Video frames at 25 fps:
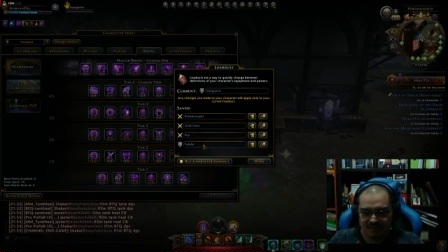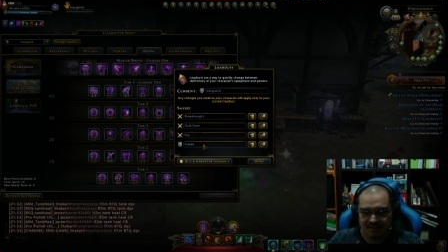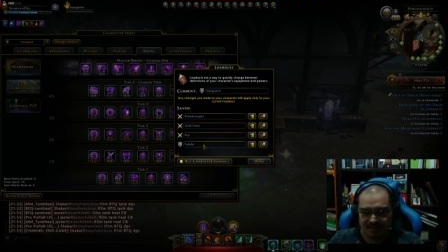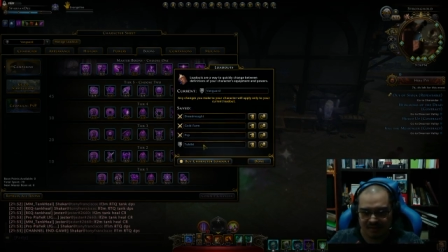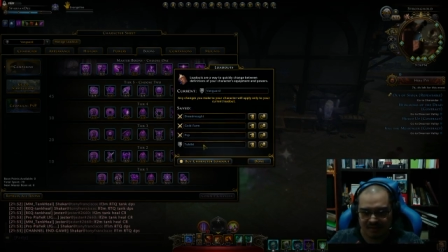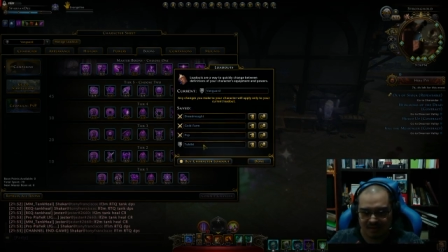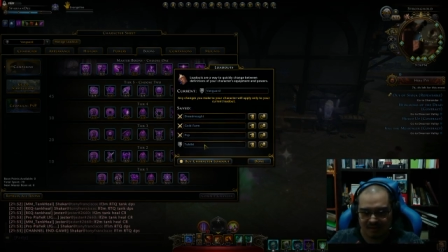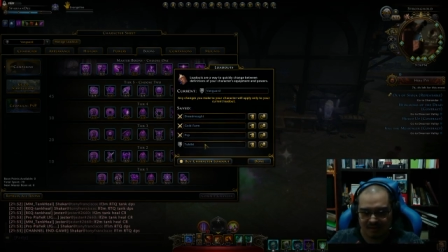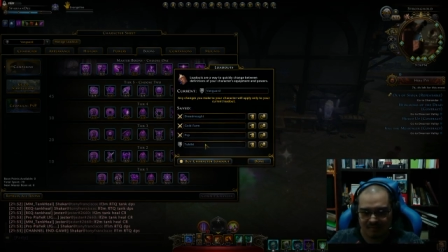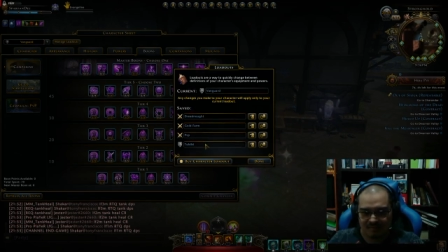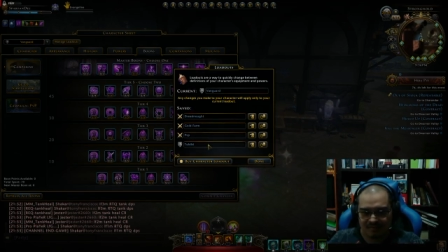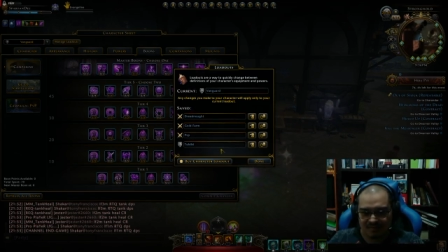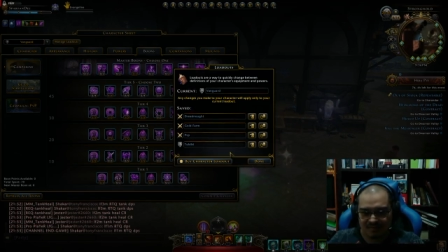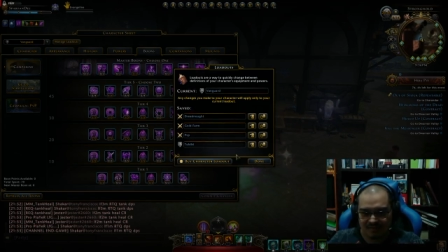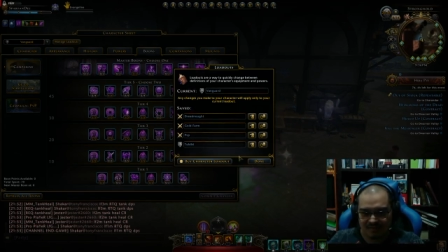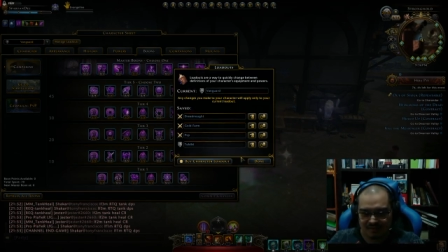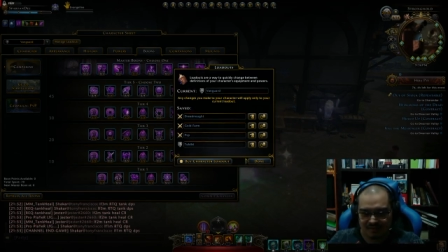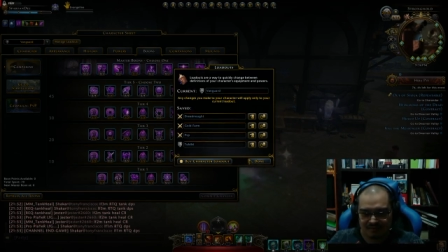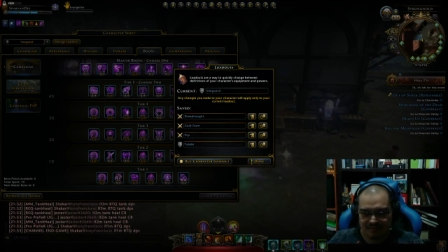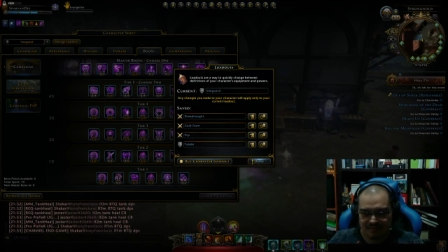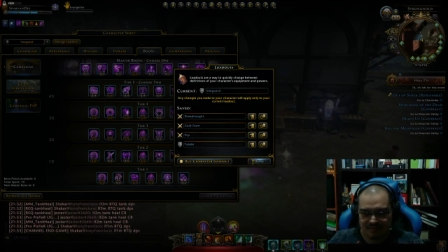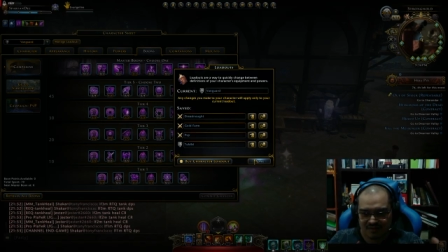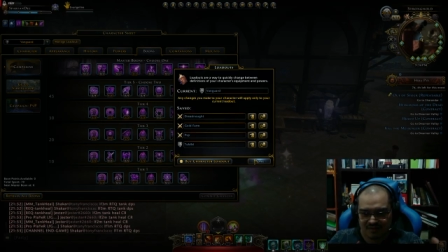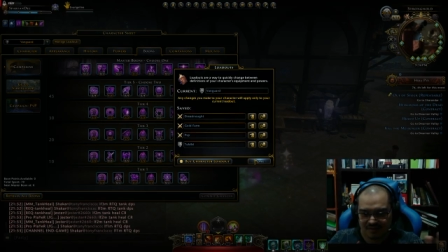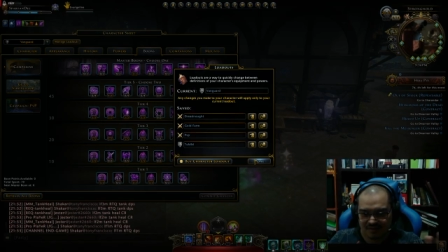Tom is
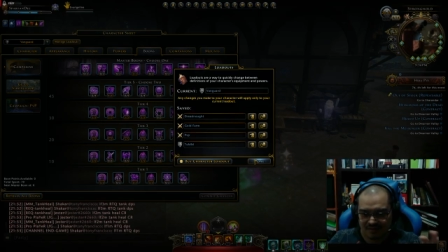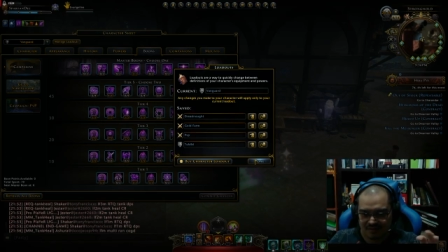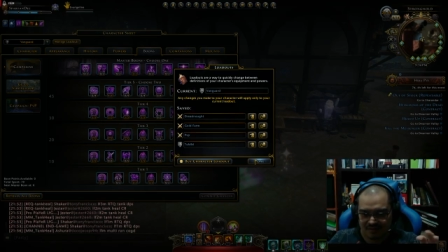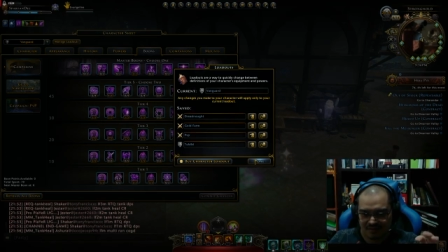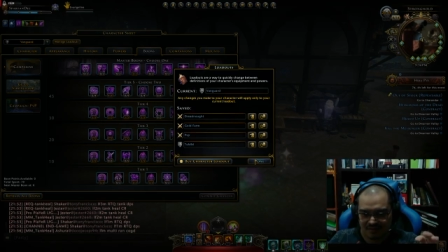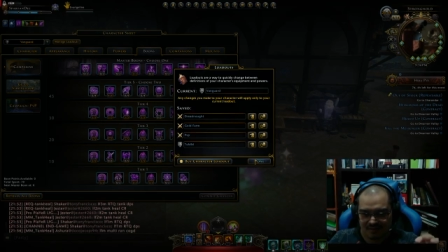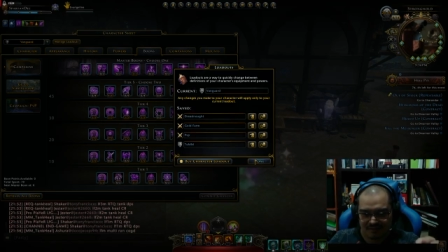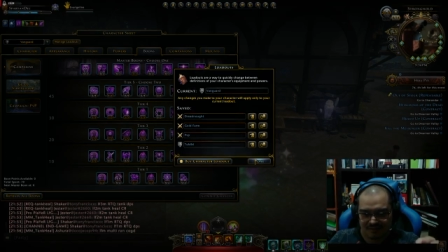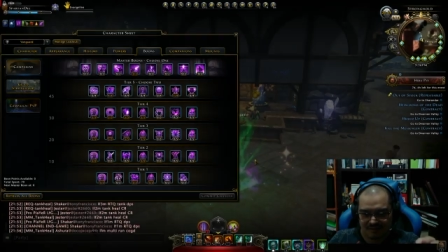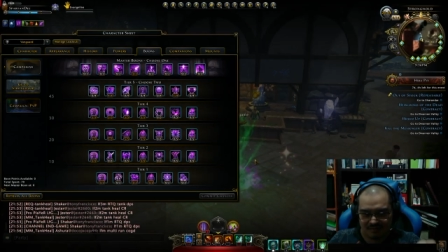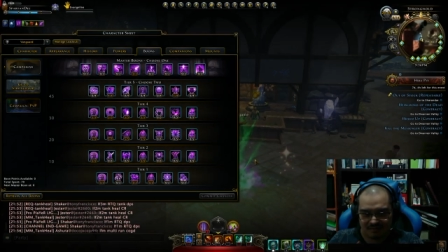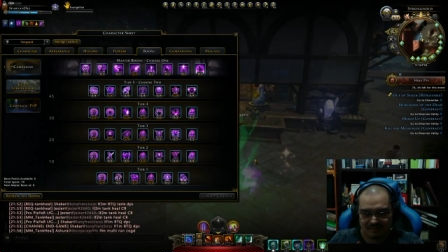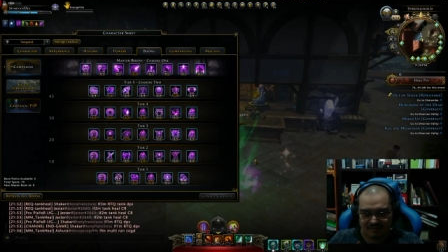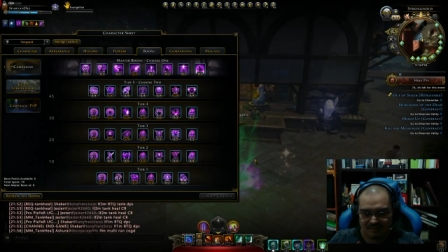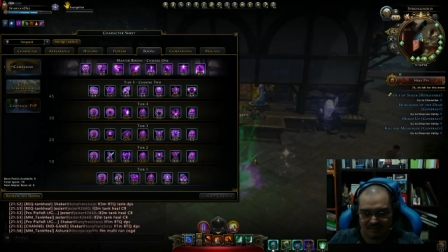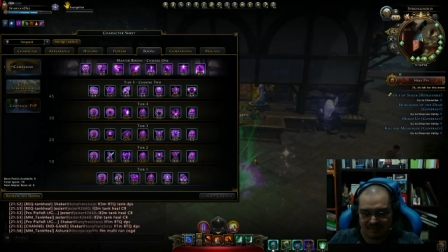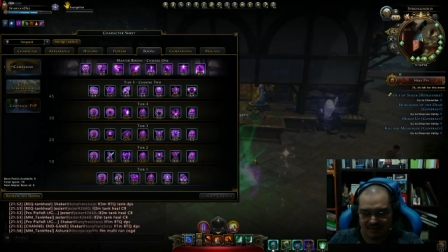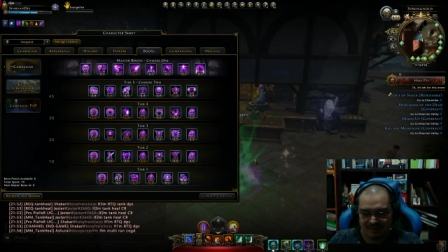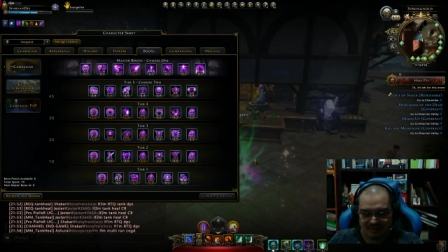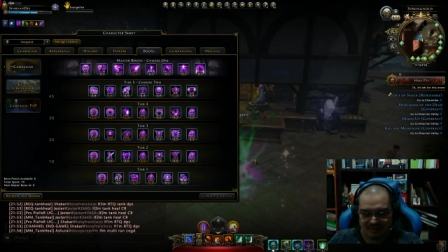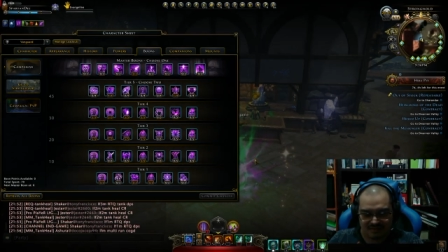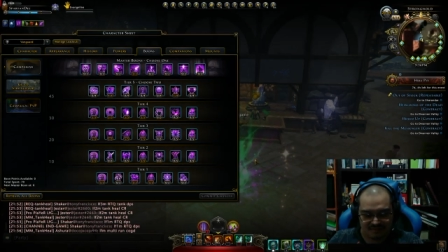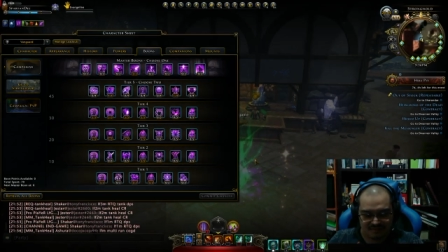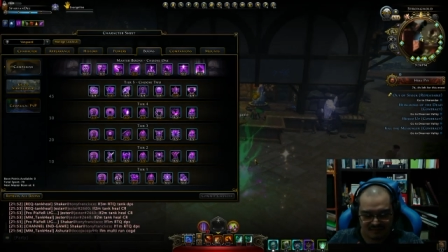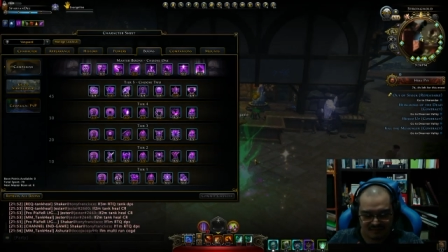obviously getting over
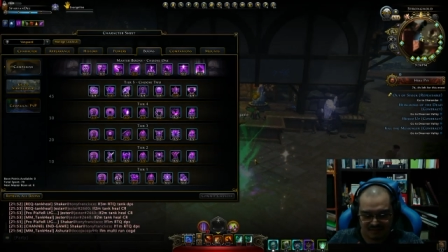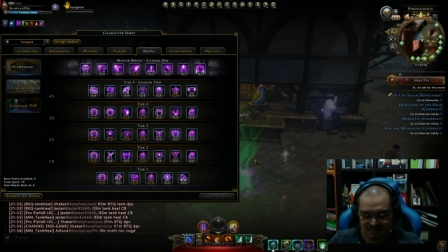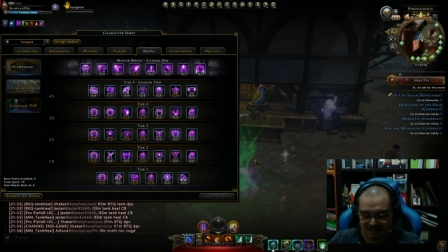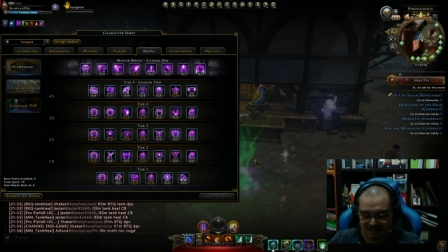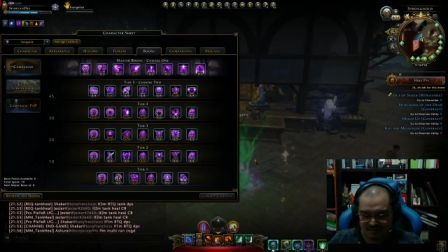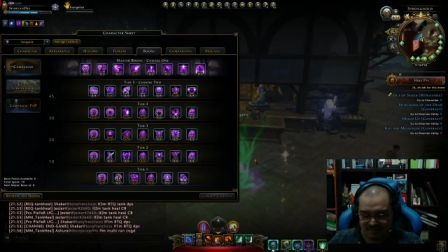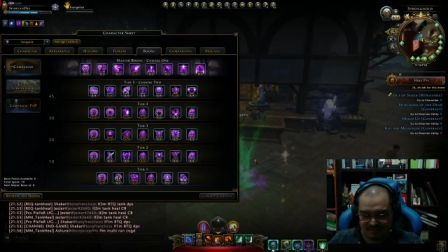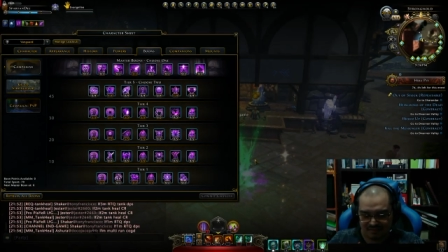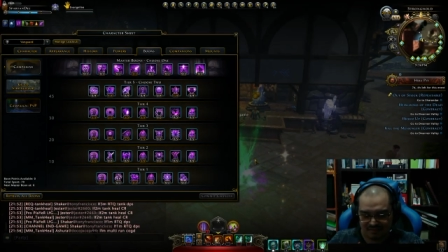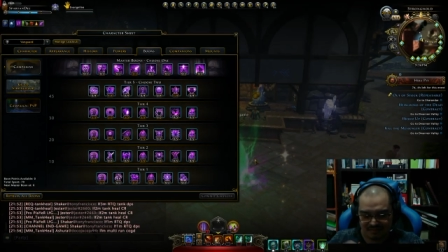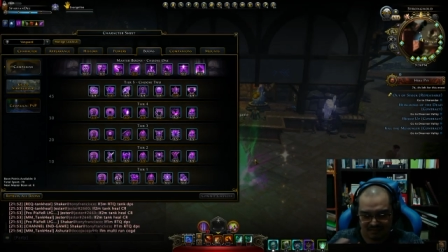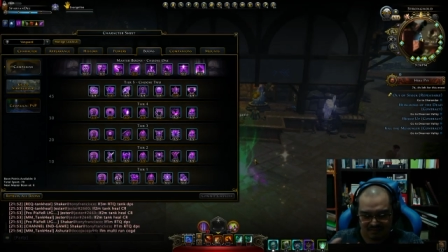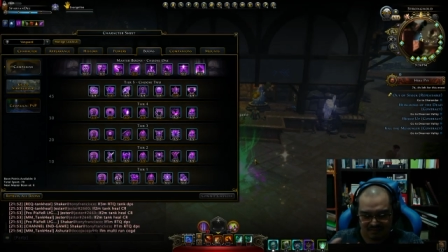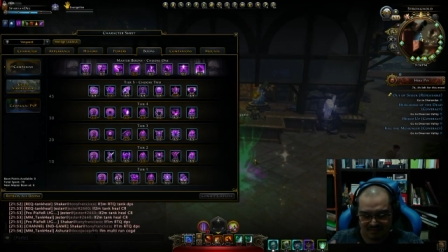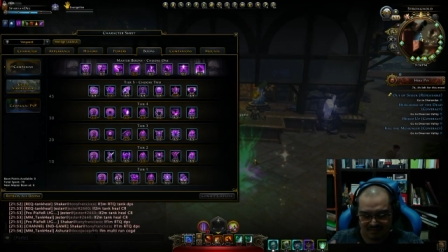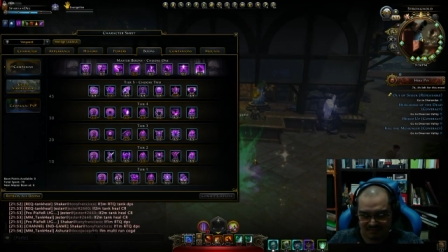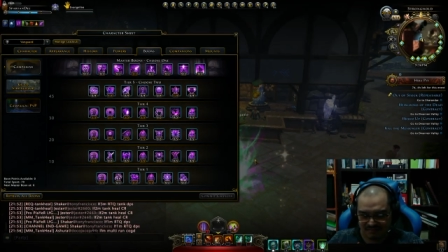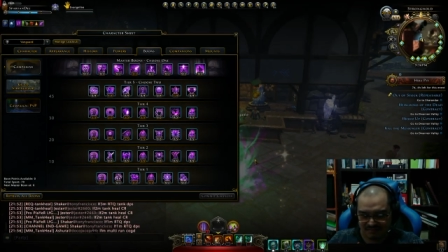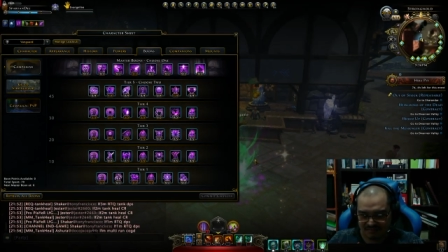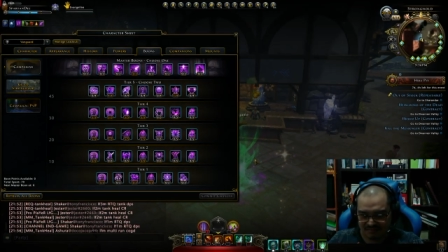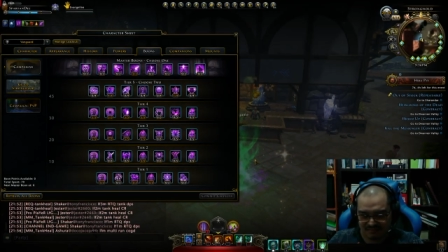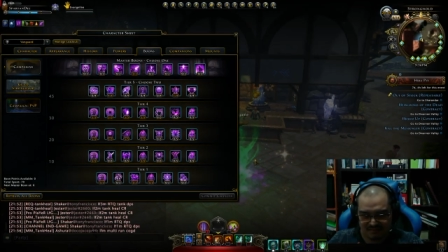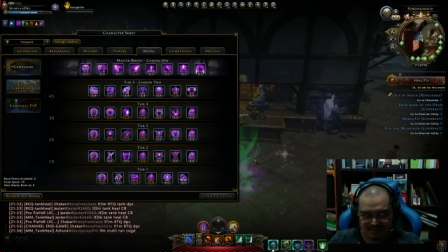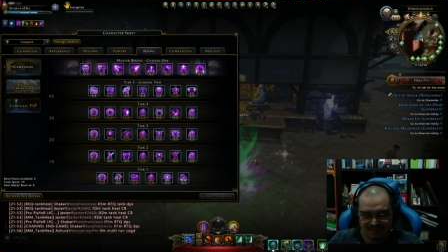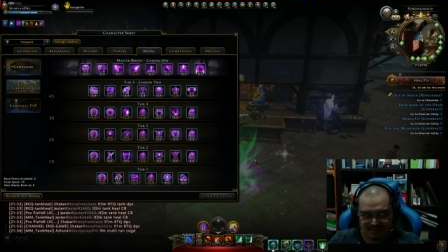like
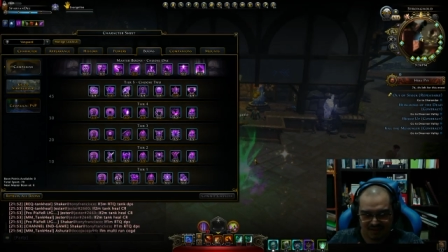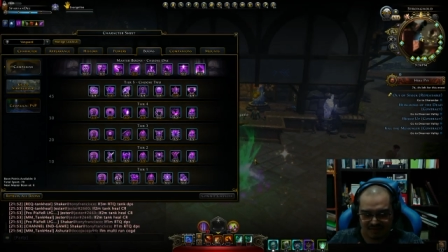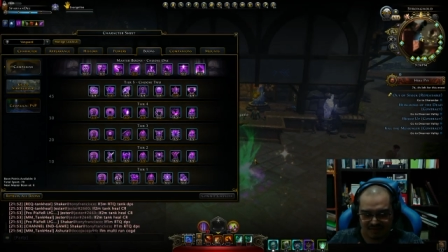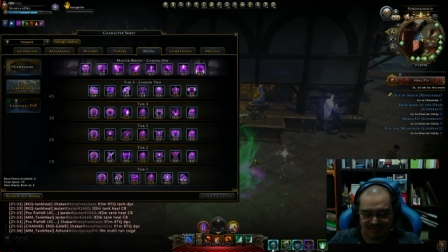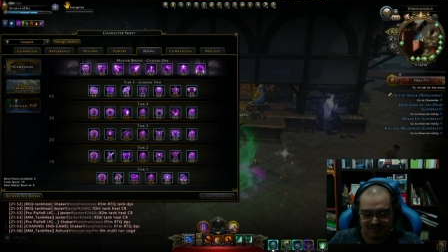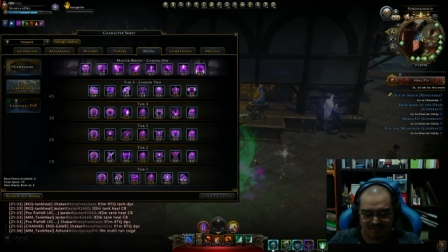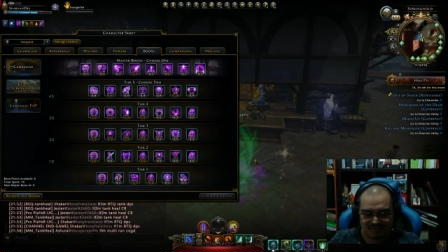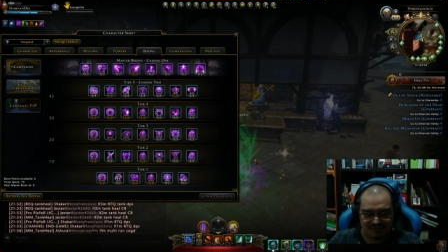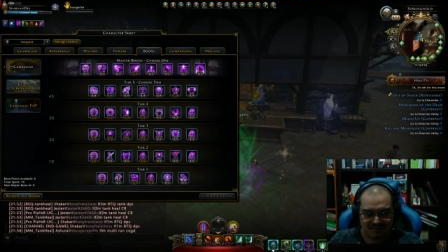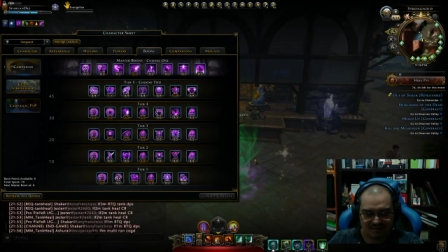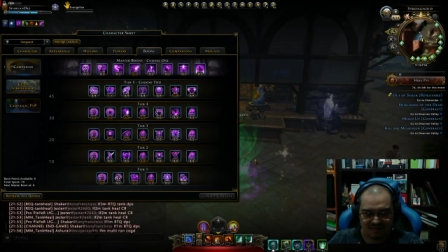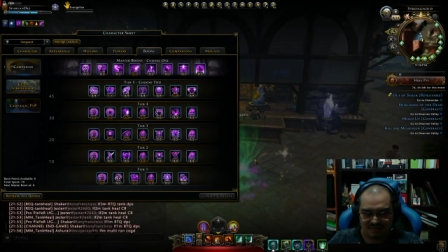700,000